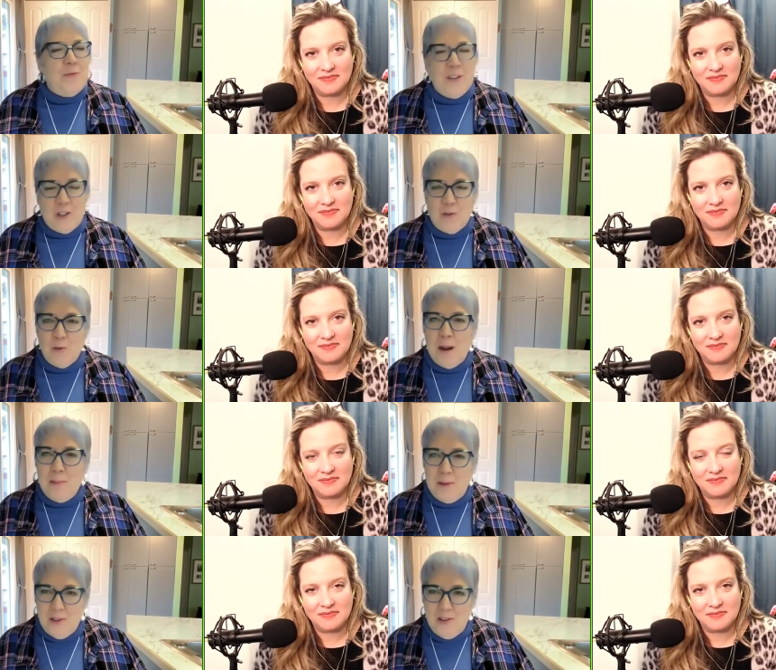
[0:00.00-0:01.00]
Speaker 1: fits for my
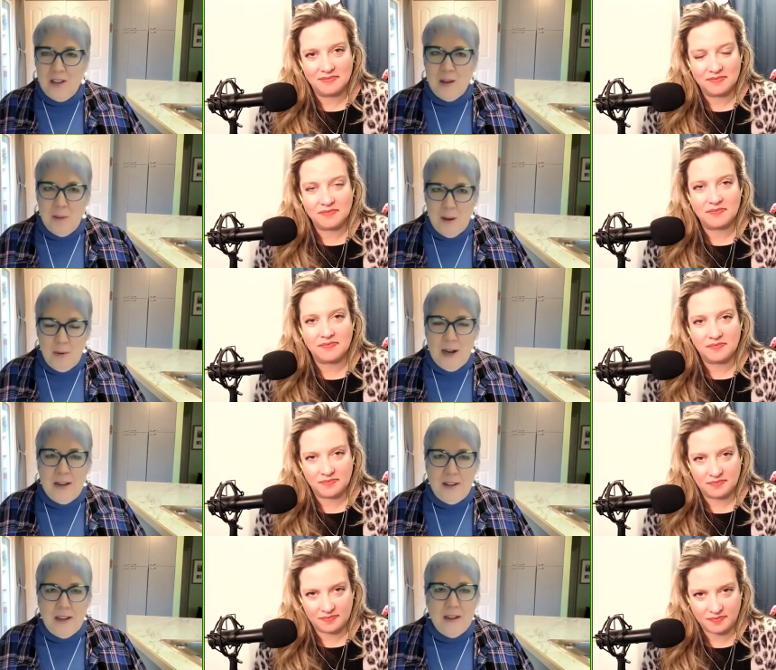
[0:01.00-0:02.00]
positioning and my
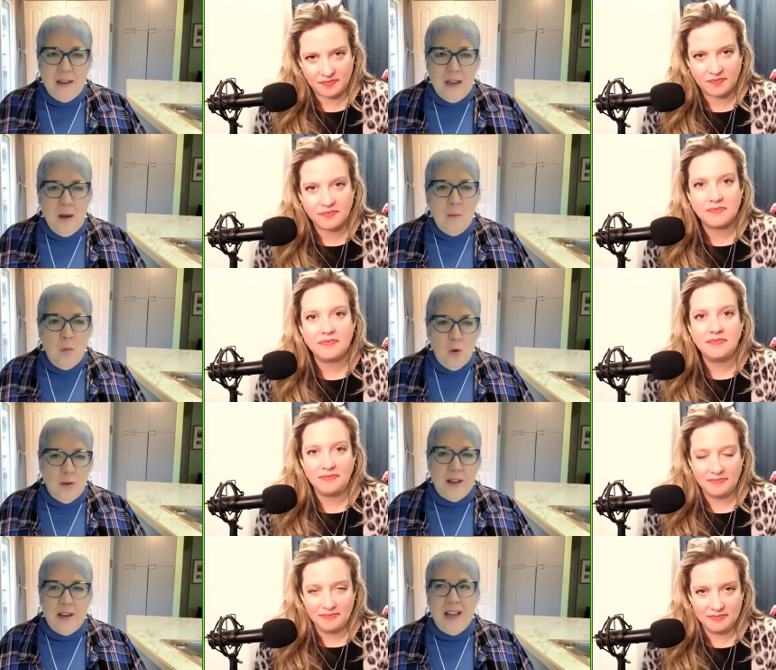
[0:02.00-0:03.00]
branding
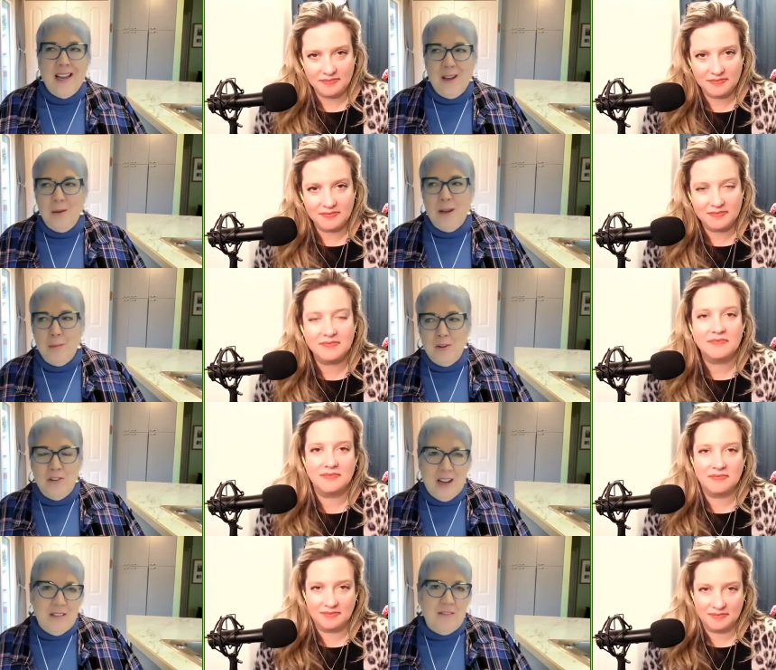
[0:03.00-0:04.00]
more than any
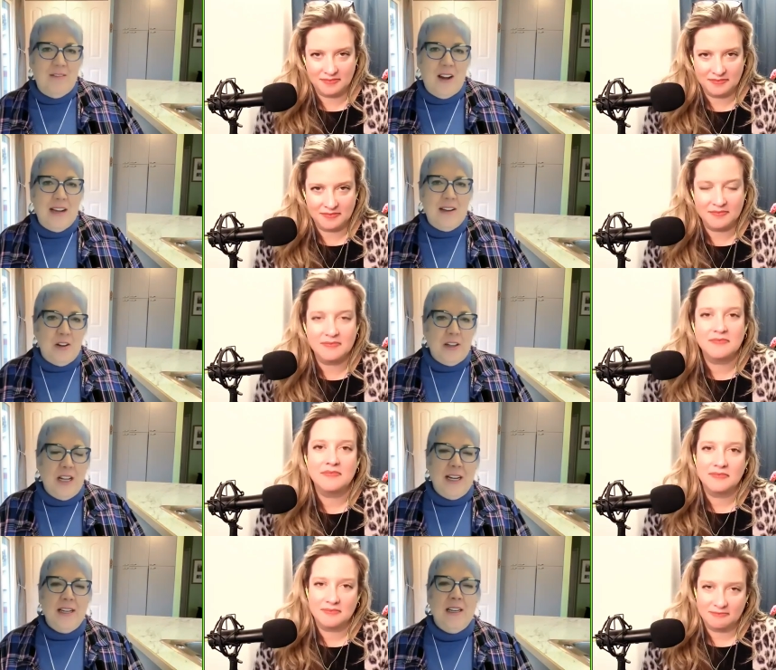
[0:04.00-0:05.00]
image I can find
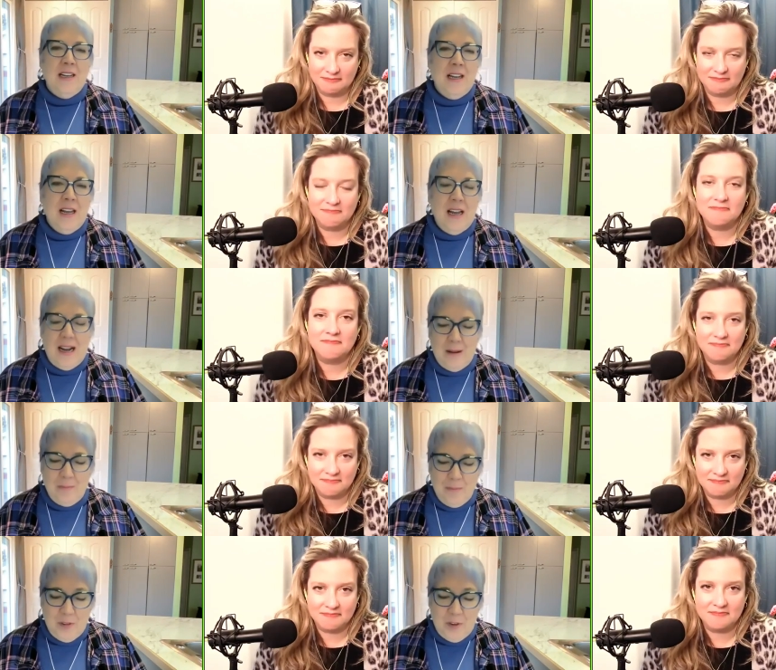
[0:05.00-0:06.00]
online.
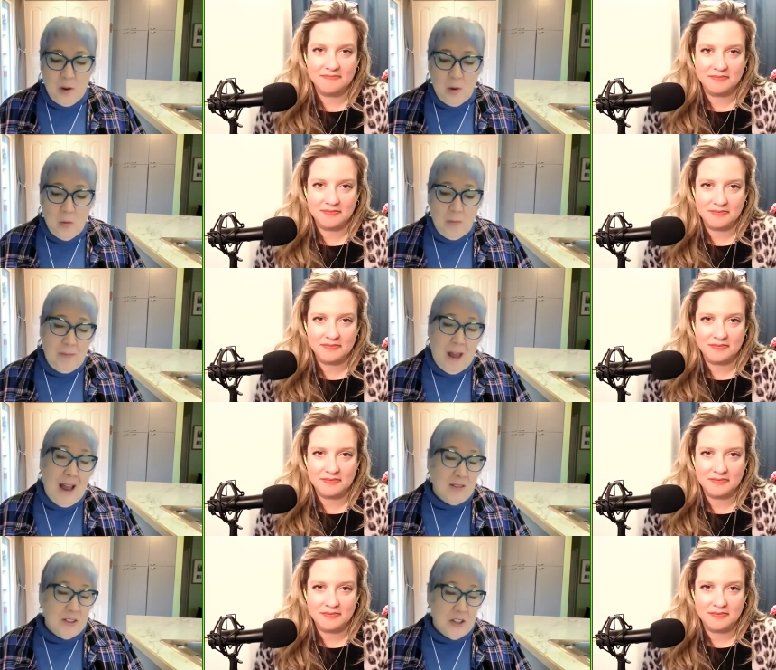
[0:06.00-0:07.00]
Um, so I
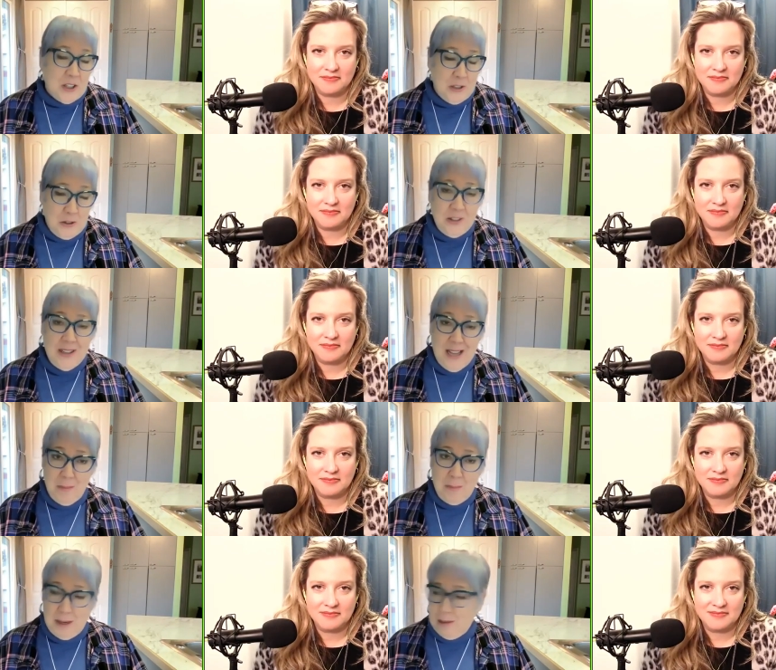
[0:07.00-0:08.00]
haven't started using
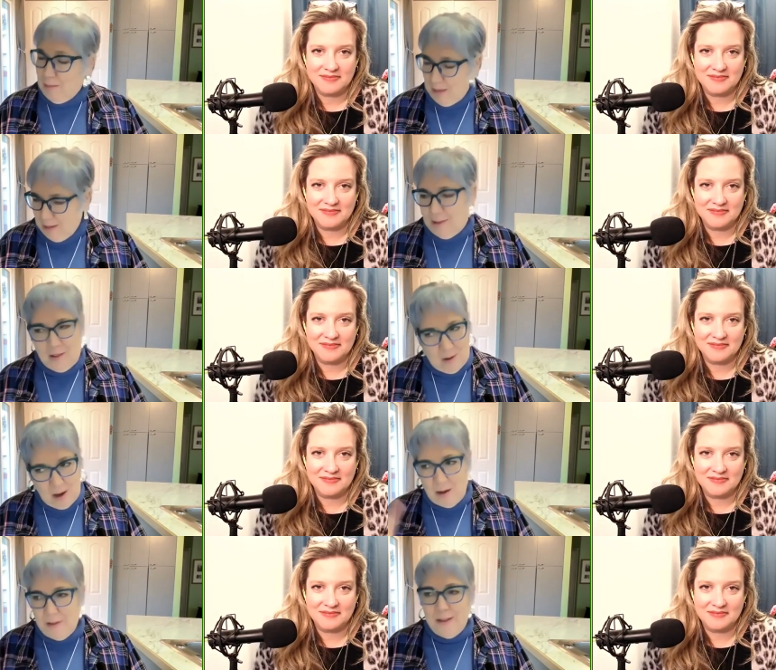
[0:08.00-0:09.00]
that, but it's
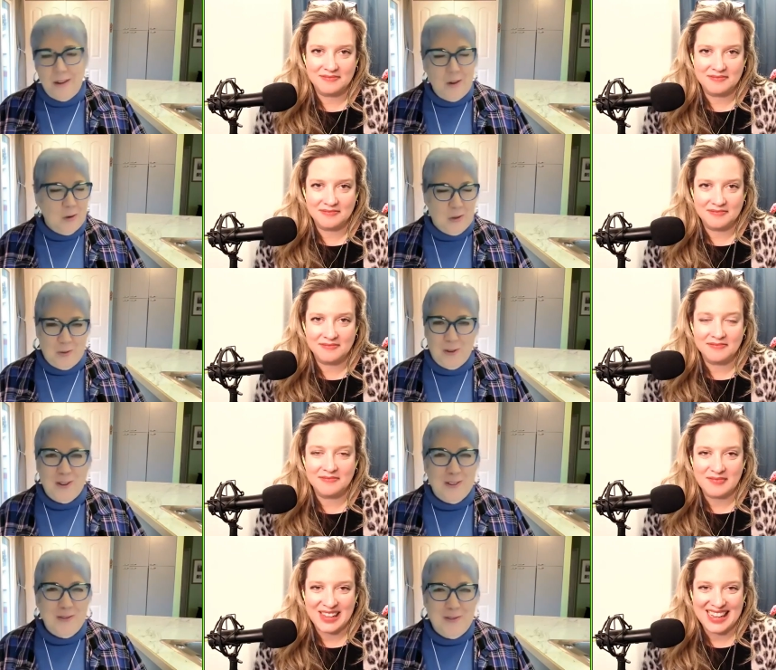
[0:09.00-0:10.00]
on the notes
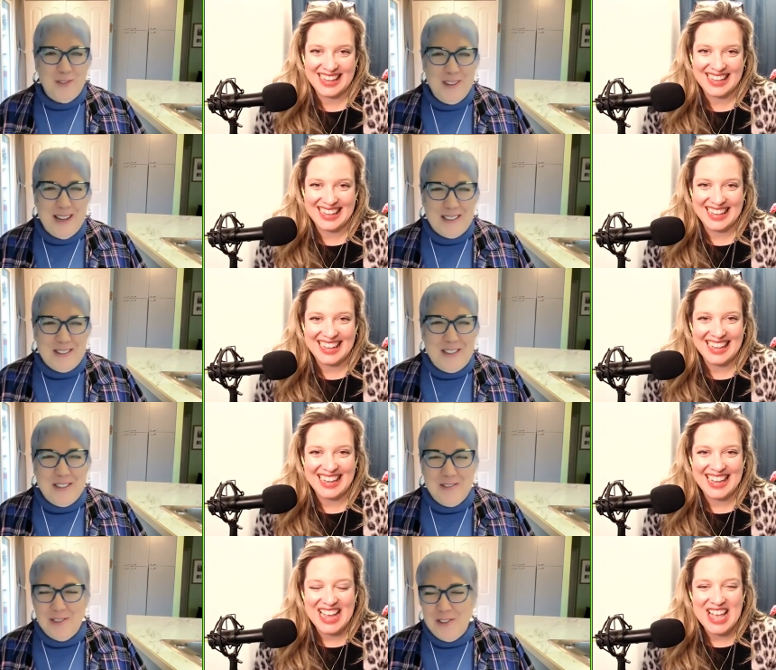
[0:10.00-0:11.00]
for next
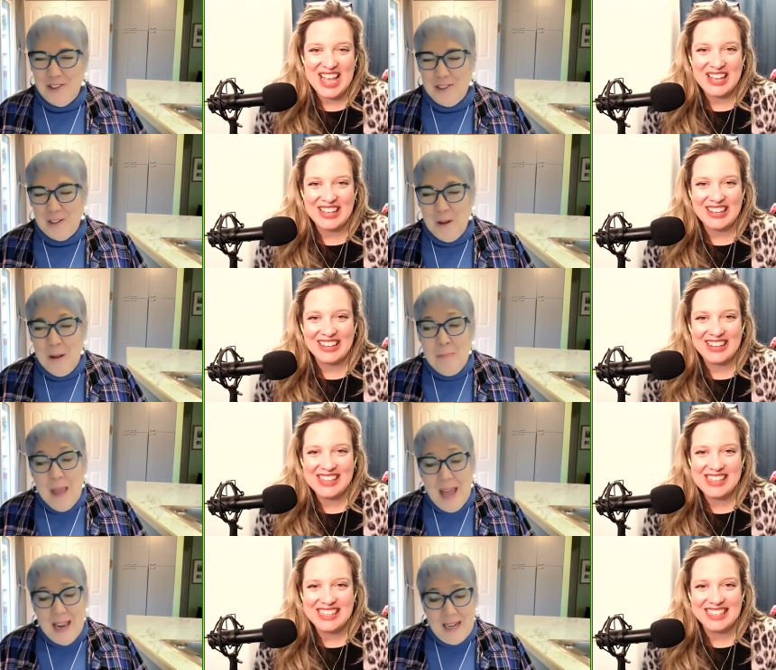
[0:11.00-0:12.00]
year for sure.
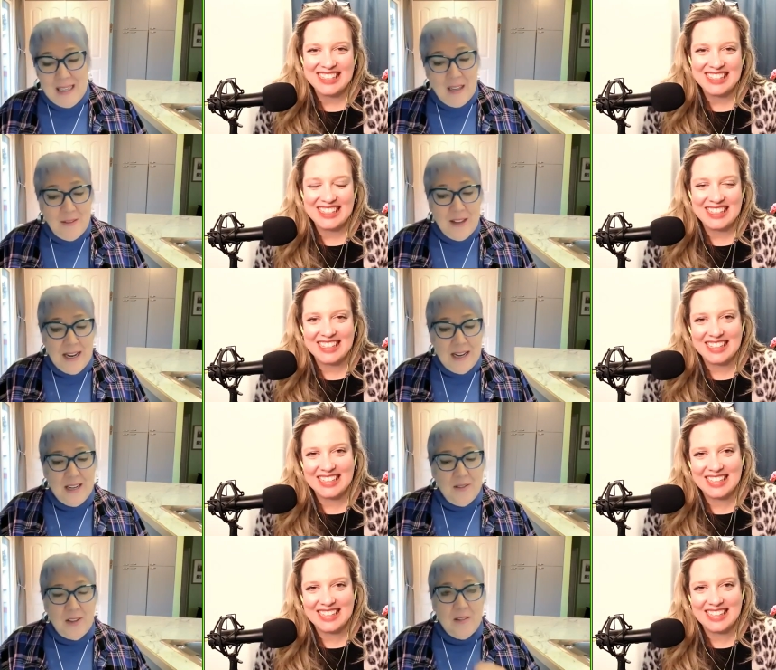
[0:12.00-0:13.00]
And I love the
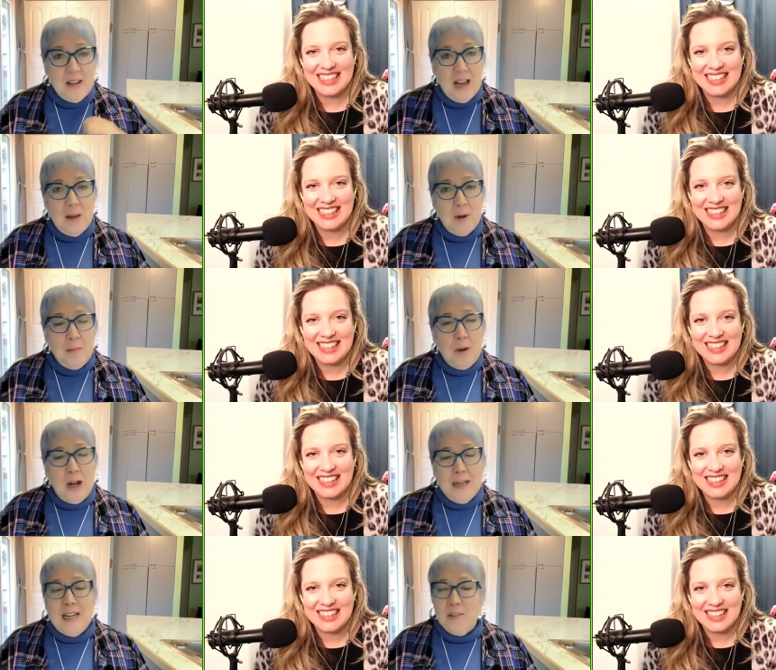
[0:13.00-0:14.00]
idea of saving time on
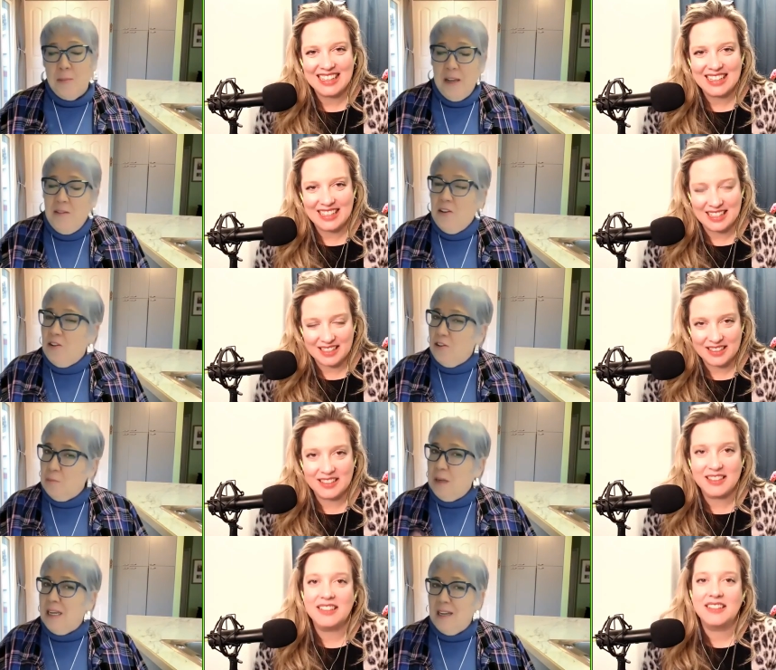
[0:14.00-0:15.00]
podcasts, but even just
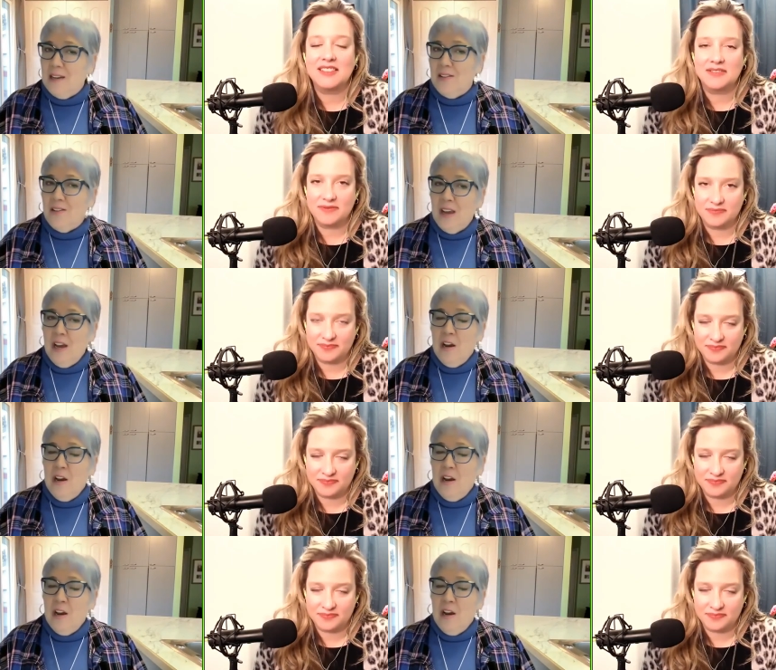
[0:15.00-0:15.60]
meetings,